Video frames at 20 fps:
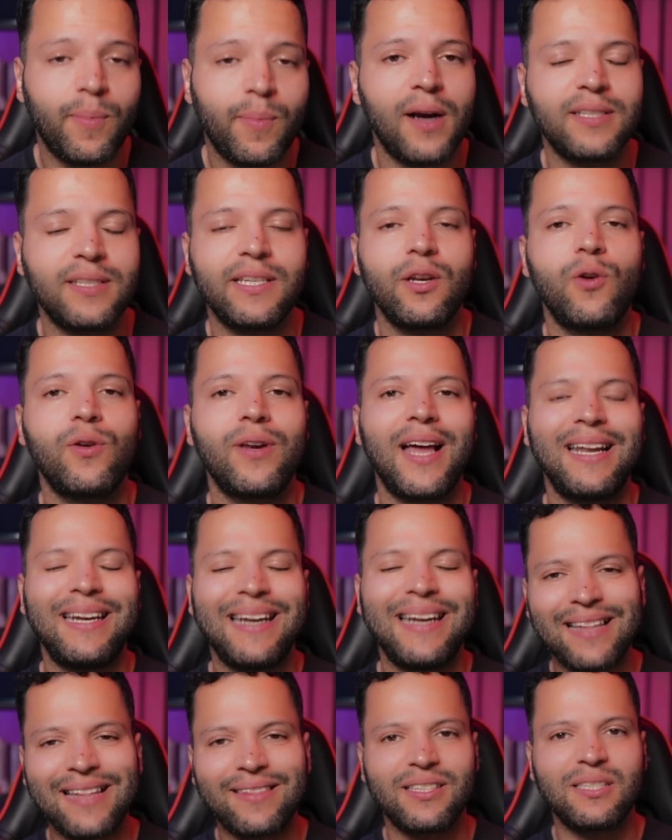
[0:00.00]
Barcelona
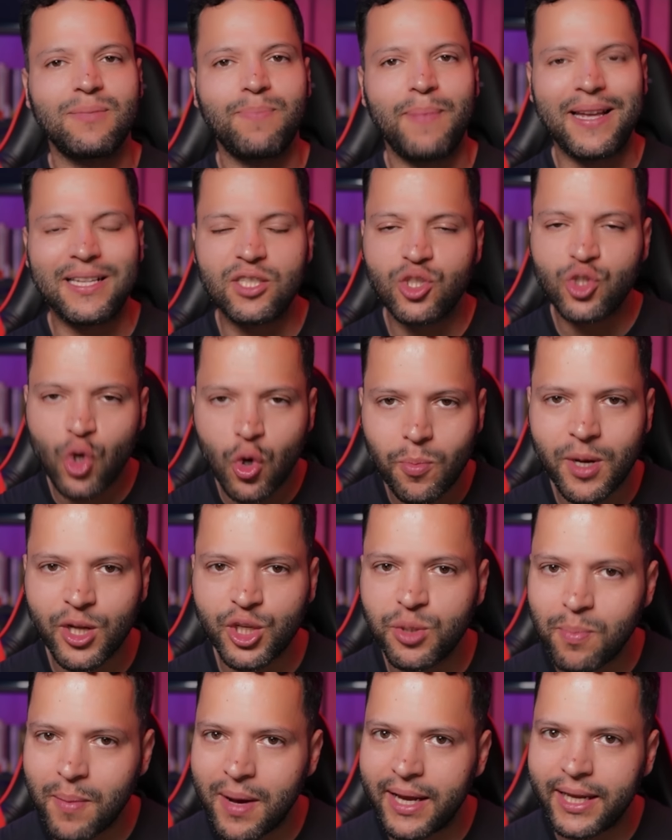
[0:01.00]
not to spend so
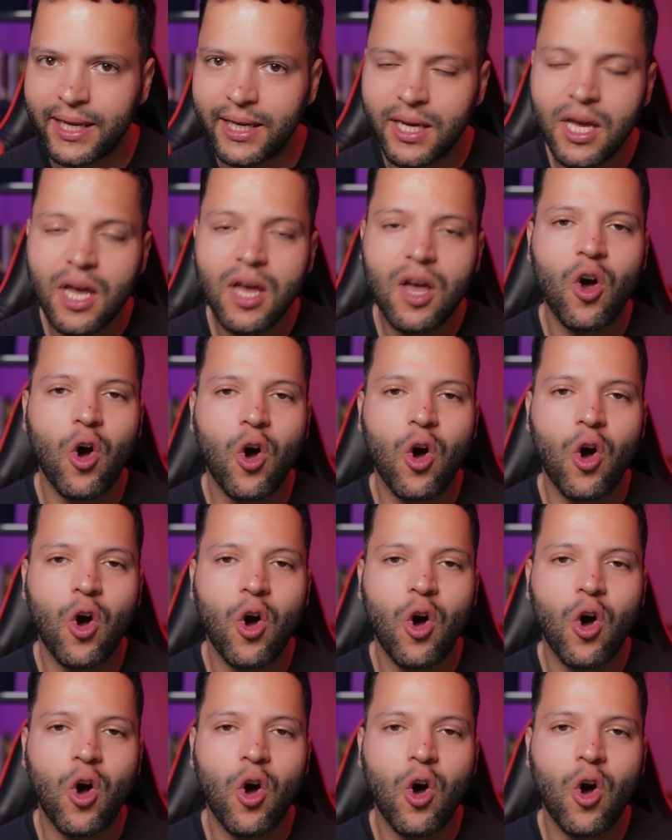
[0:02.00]
much money